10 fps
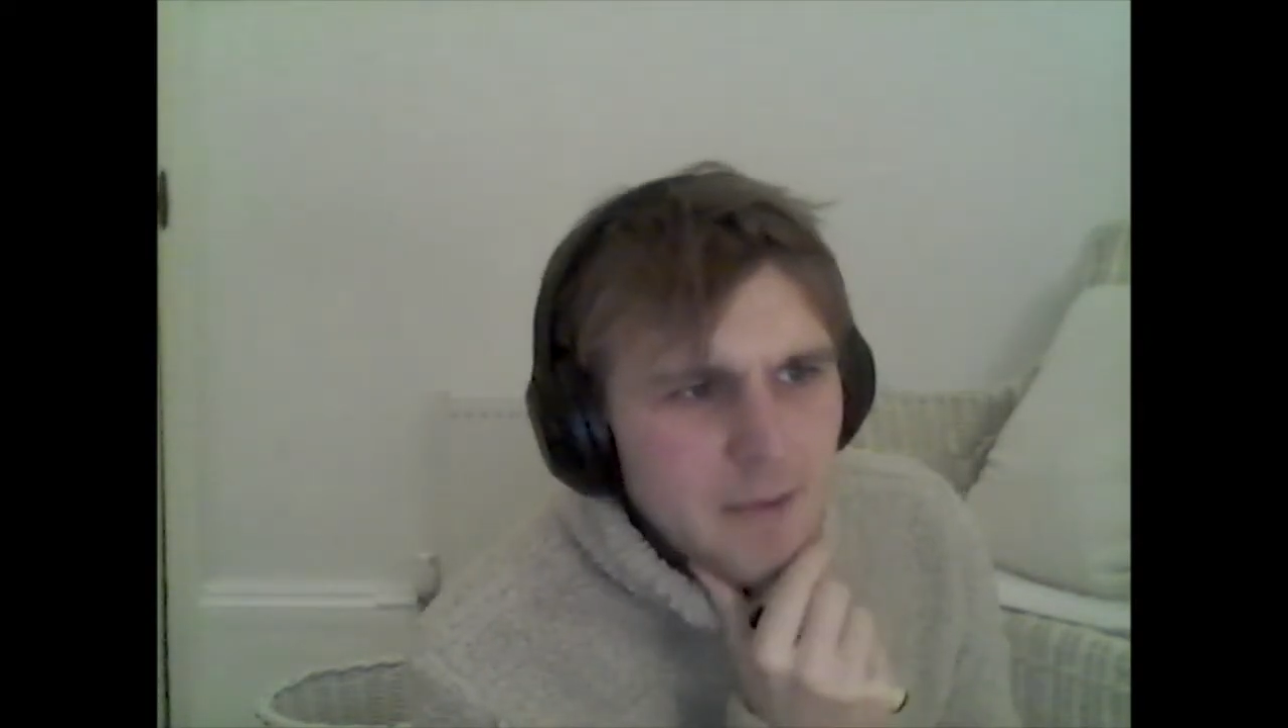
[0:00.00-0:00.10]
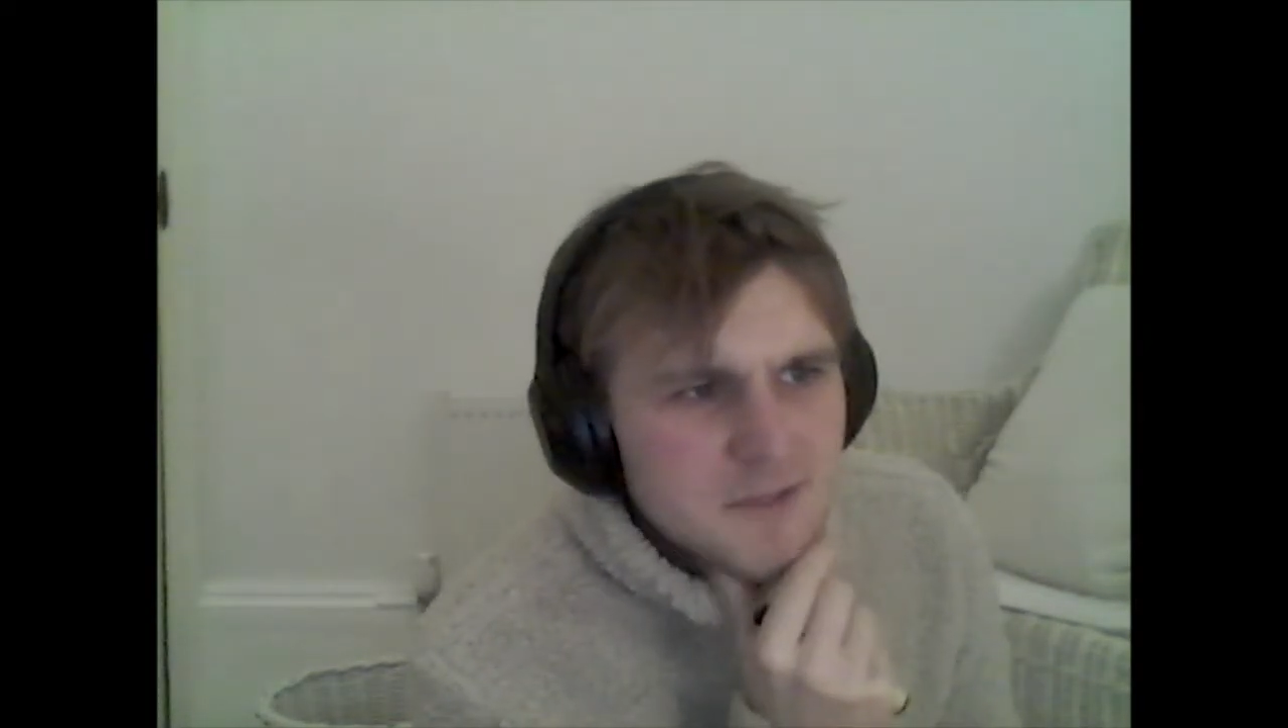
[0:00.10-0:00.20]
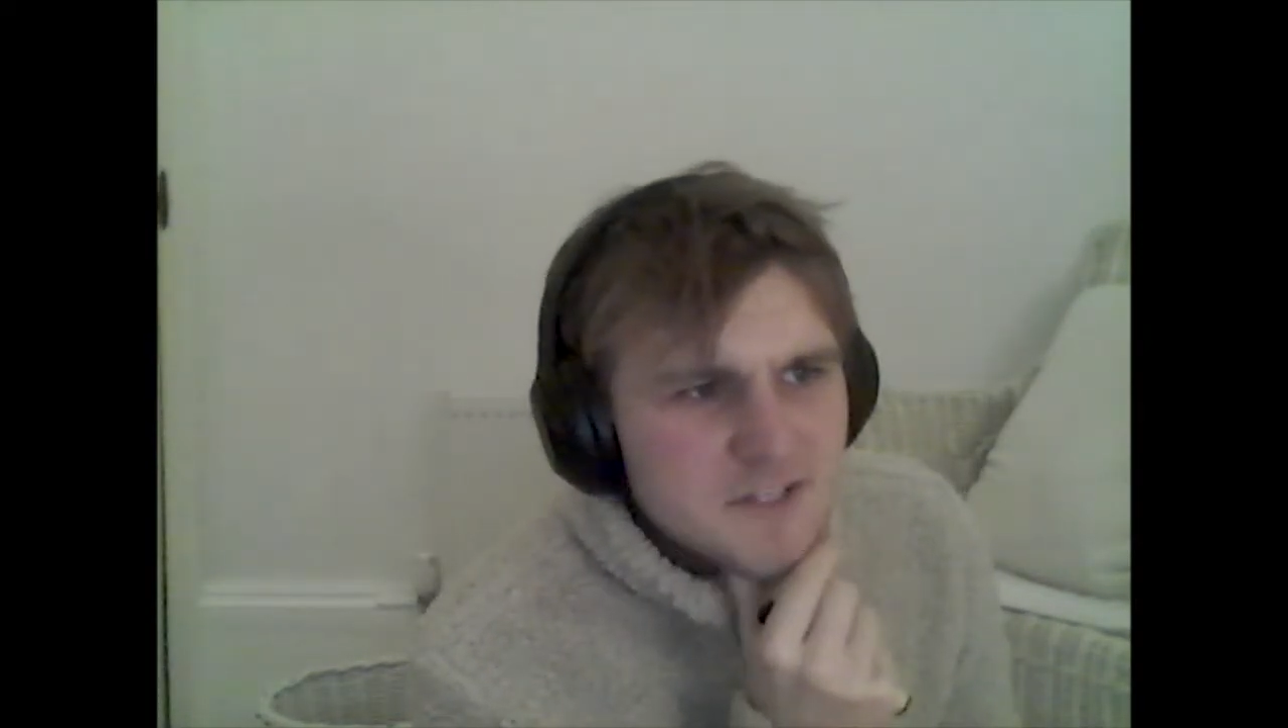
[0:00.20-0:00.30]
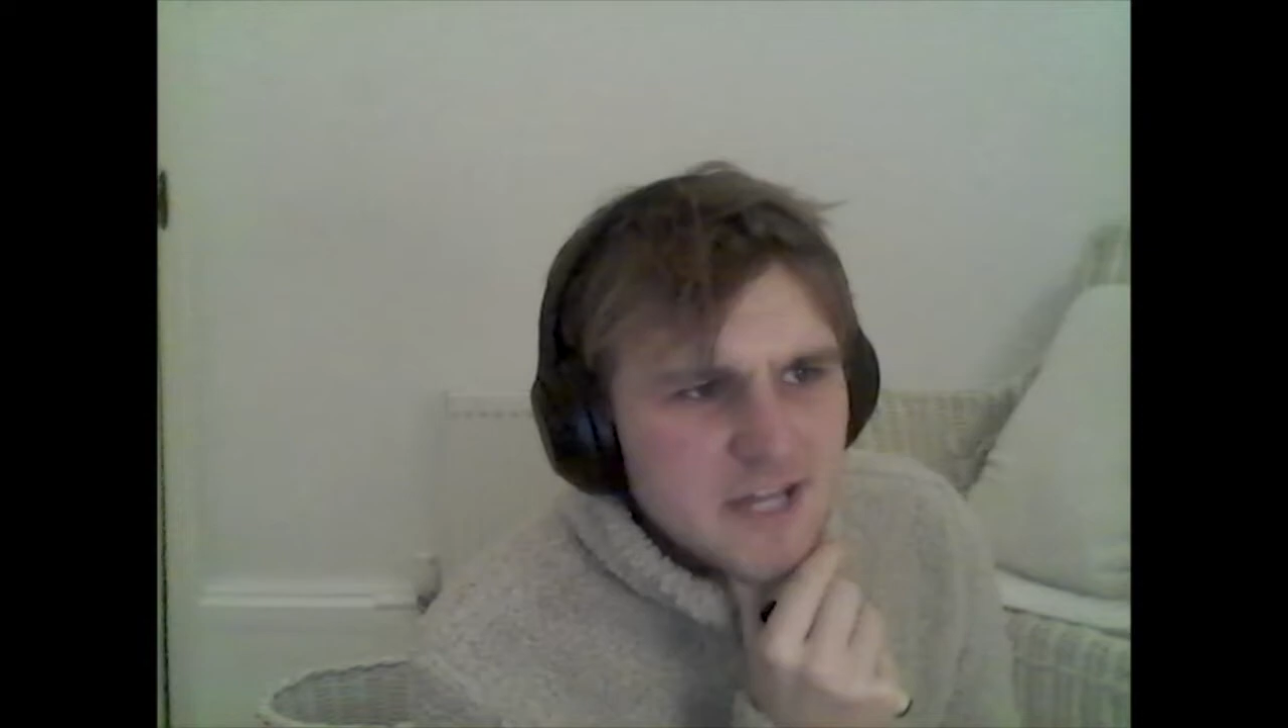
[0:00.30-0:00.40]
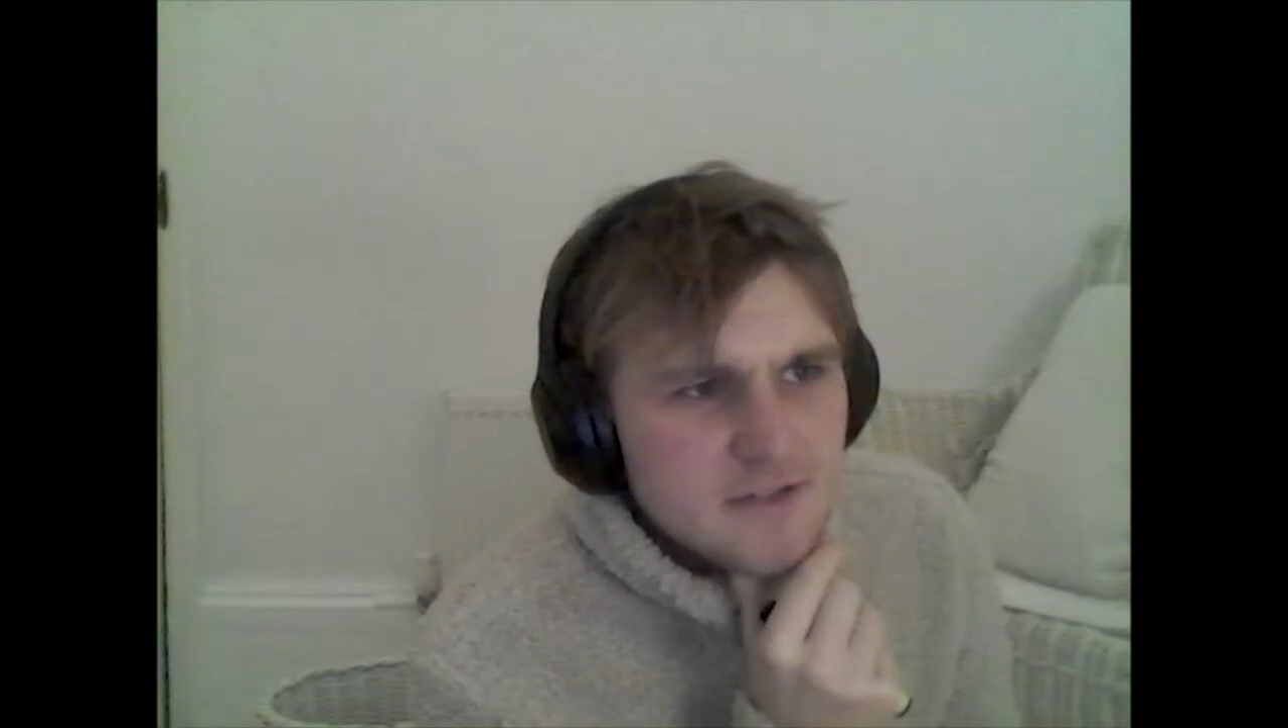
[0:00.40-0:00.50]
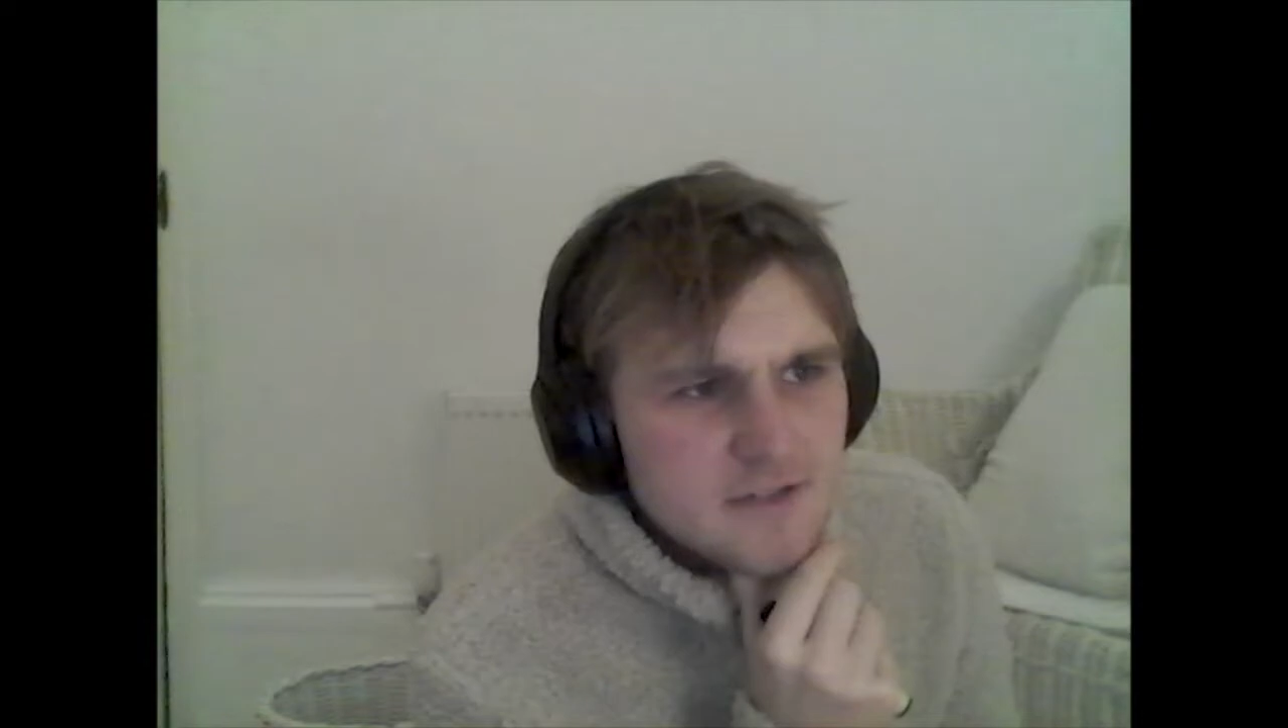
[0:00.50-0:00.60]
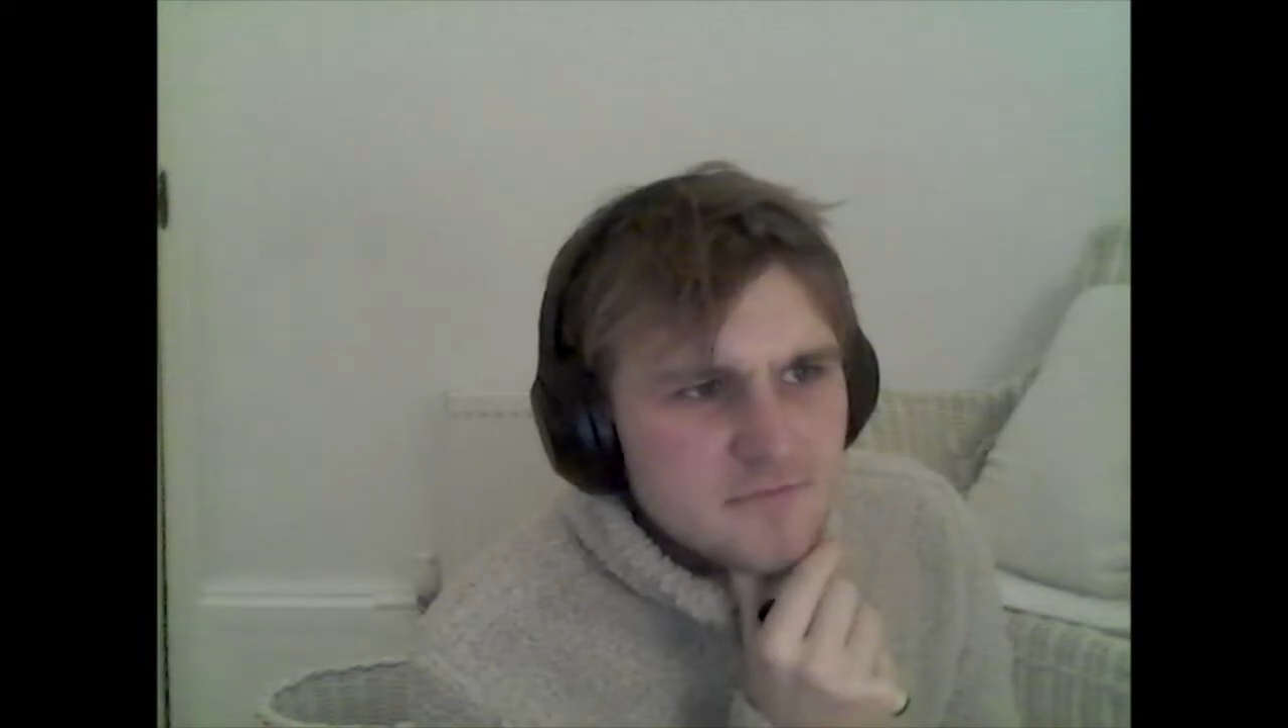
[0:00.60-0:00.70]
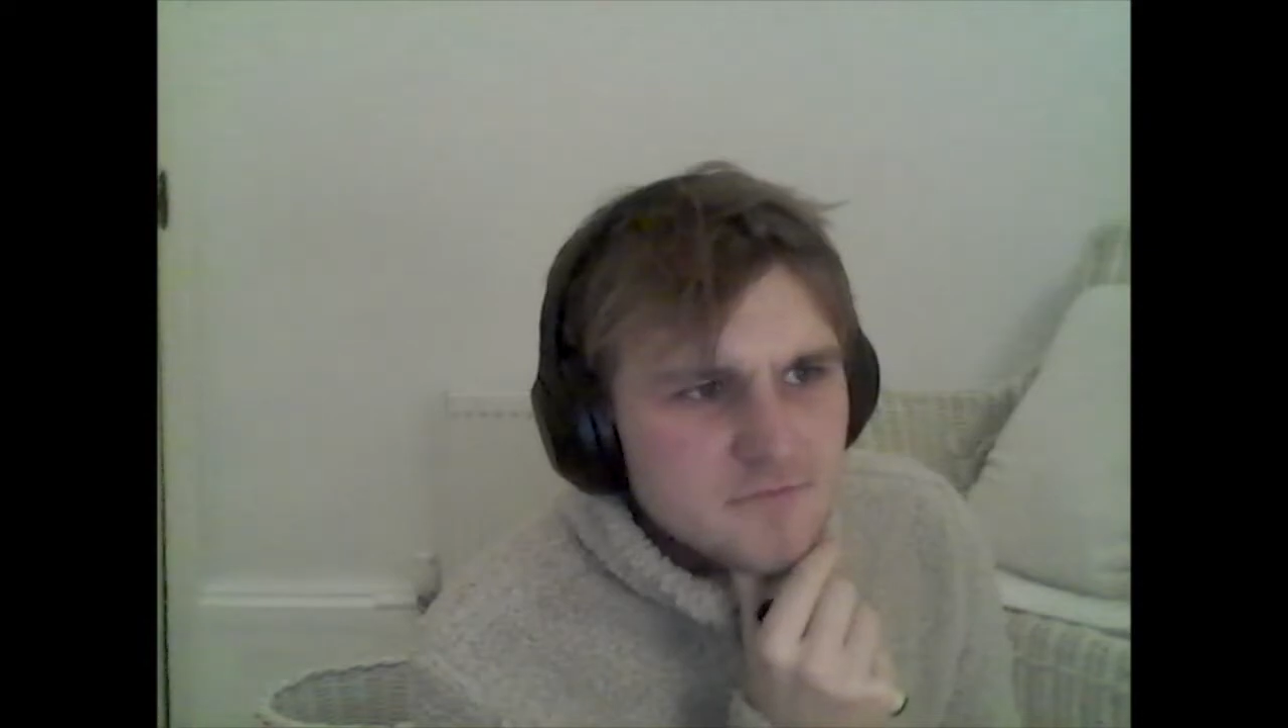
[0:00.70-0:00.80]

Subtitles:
able to take